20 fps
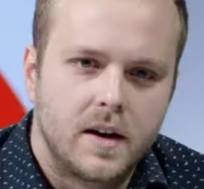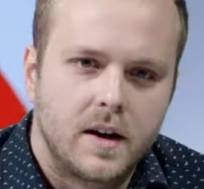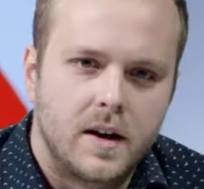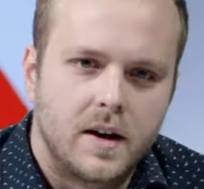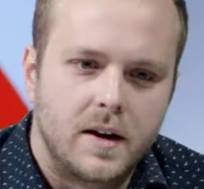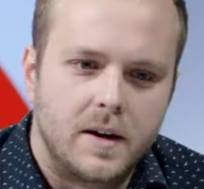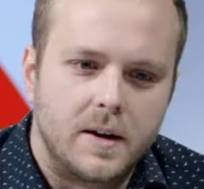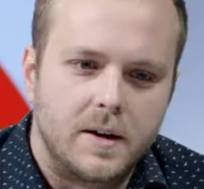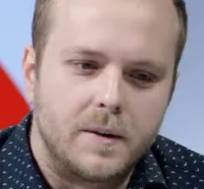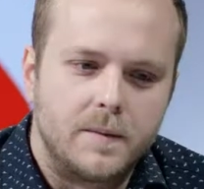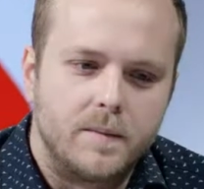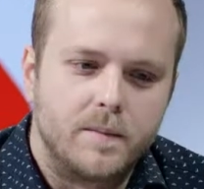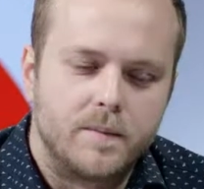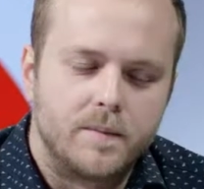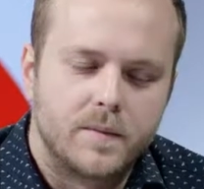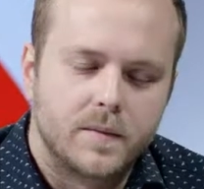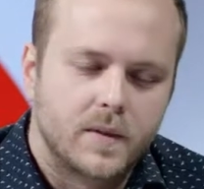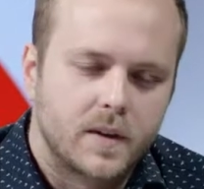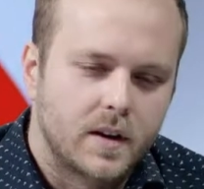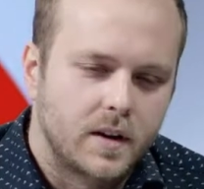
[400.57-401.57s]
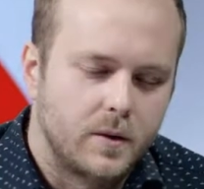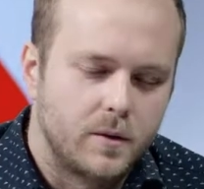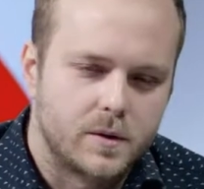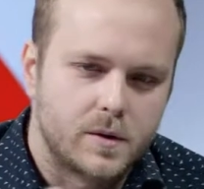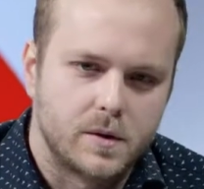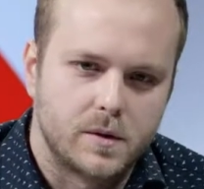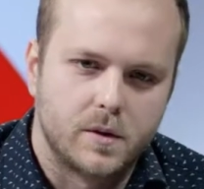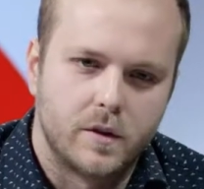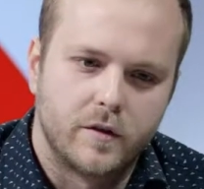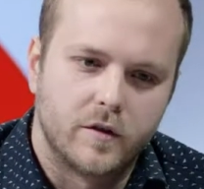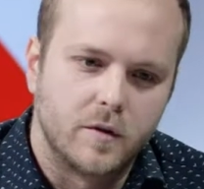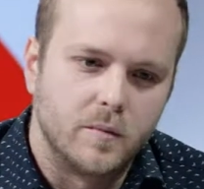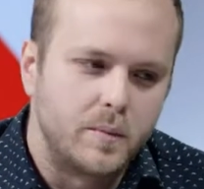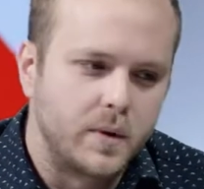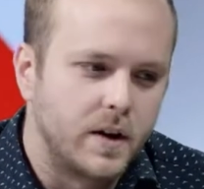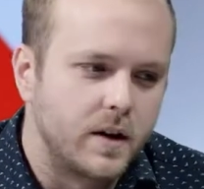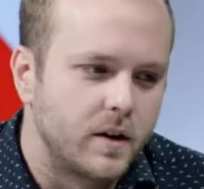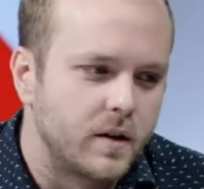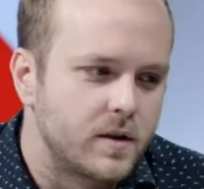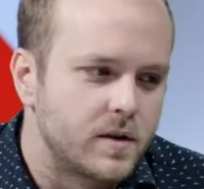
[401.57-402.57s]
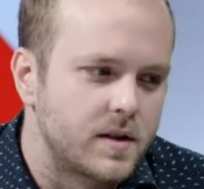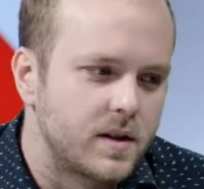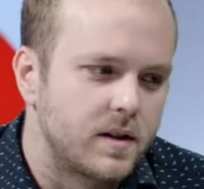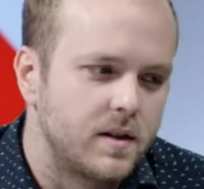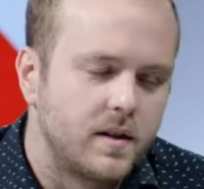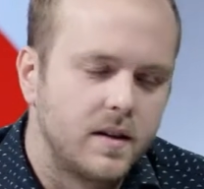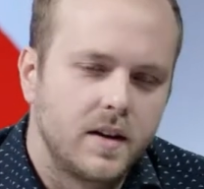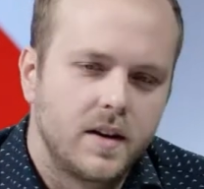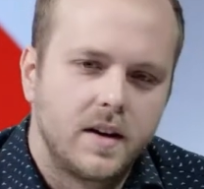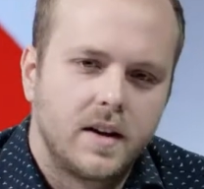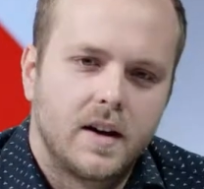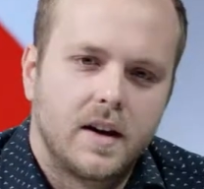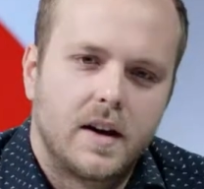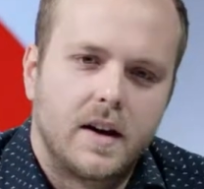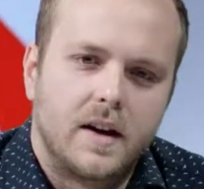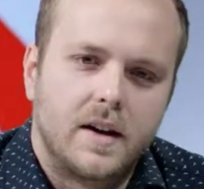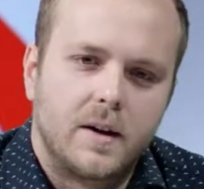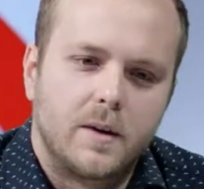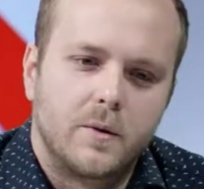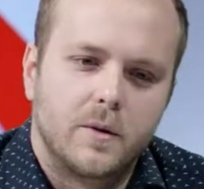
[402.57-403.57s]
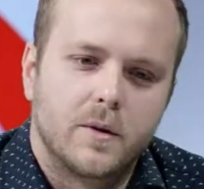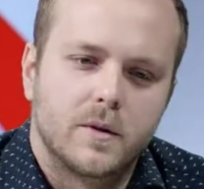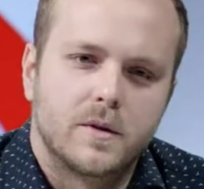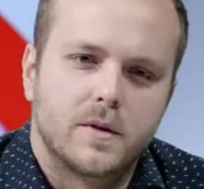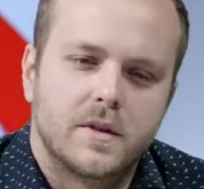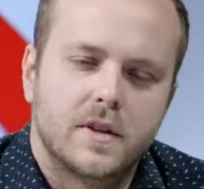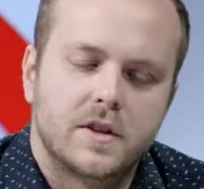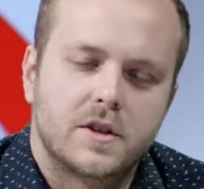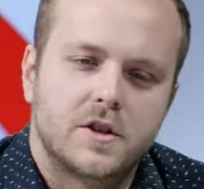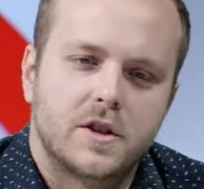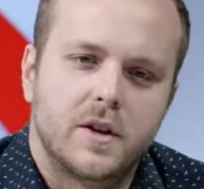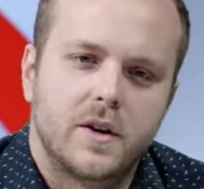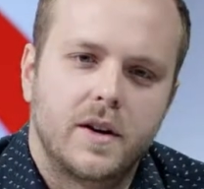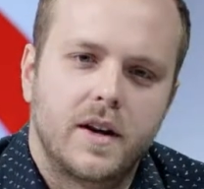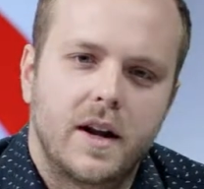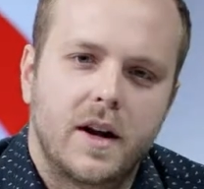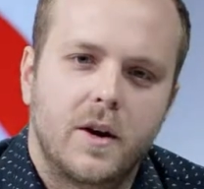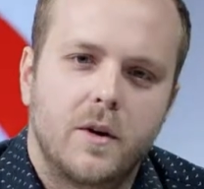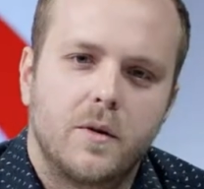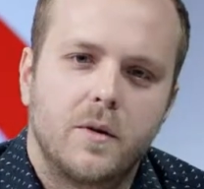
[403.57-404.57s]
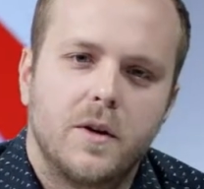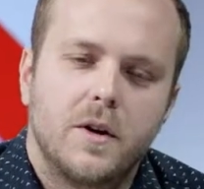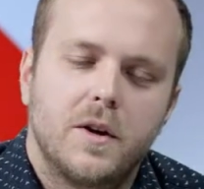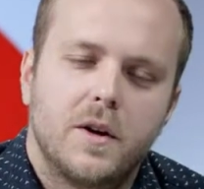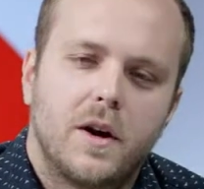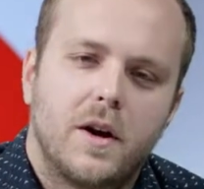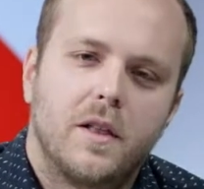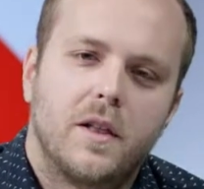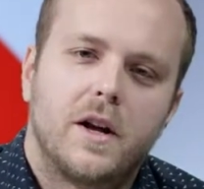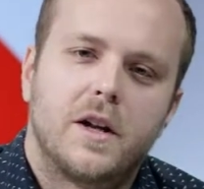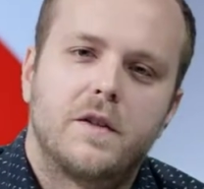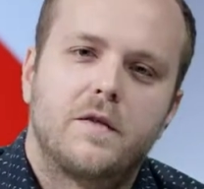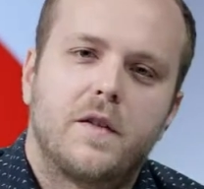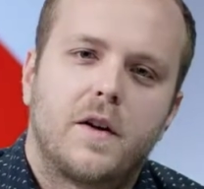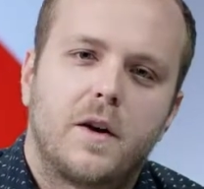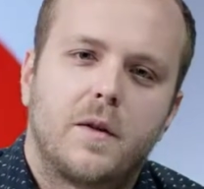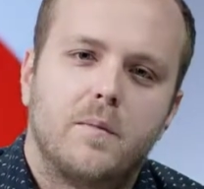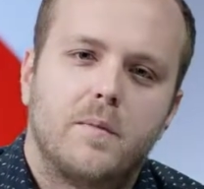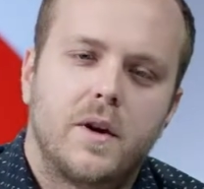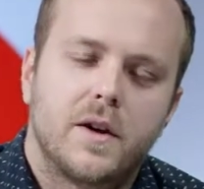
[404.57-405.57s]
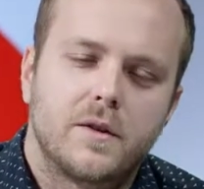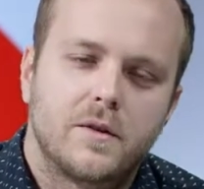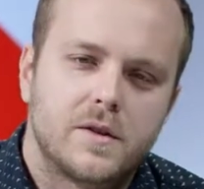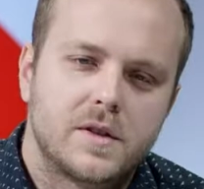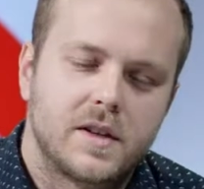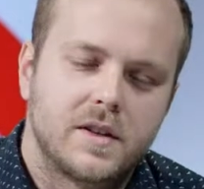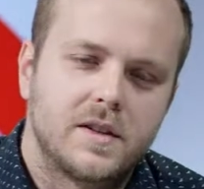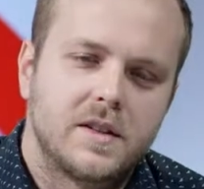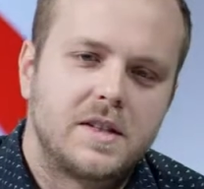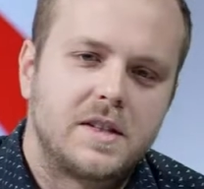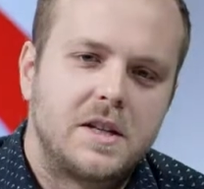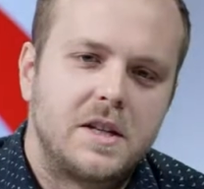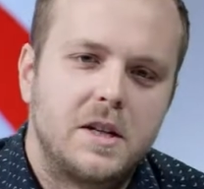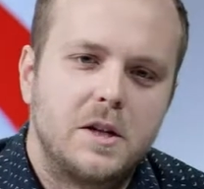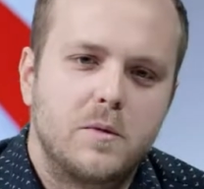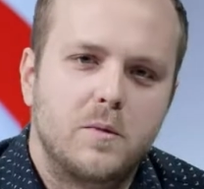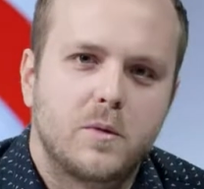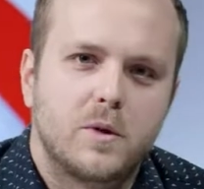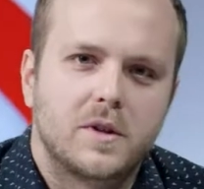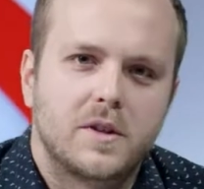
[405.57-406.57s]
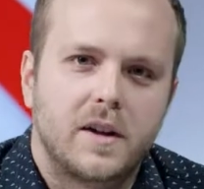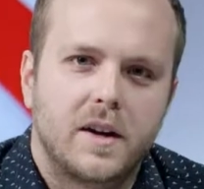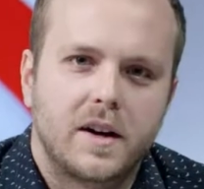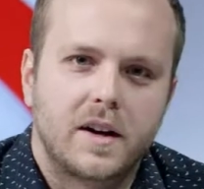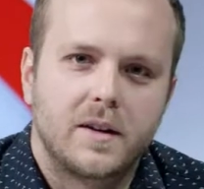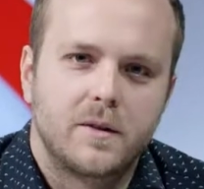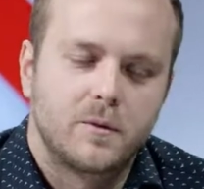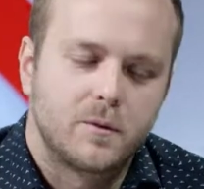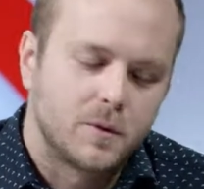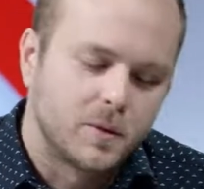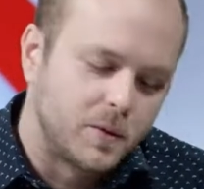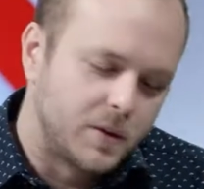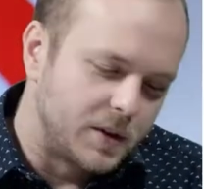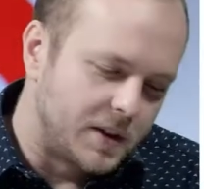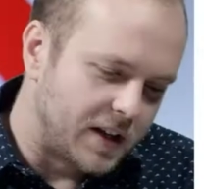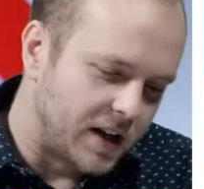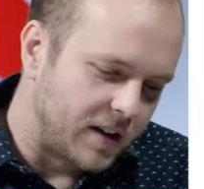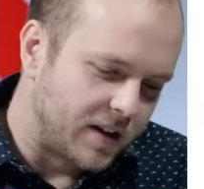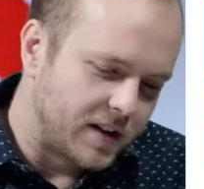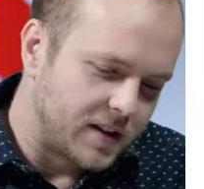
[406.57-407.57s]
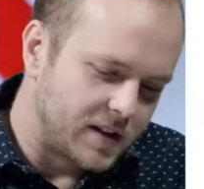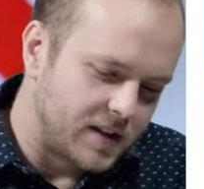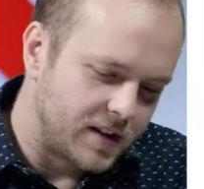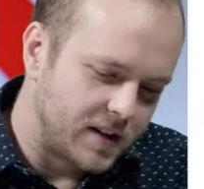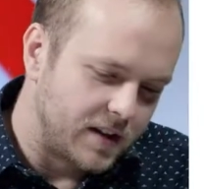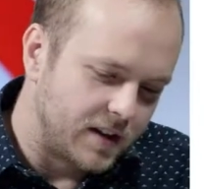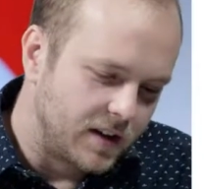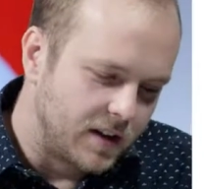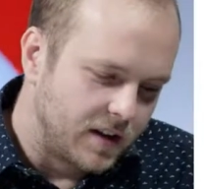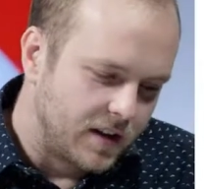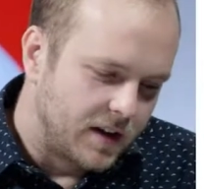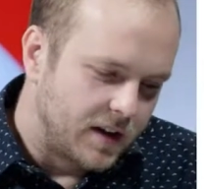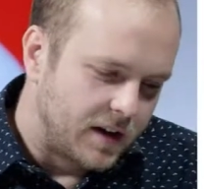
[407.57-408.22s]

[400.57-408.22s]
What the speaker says: it was over beers, and we were sharing how a lot of our mothers on the team were talking, or would tell us that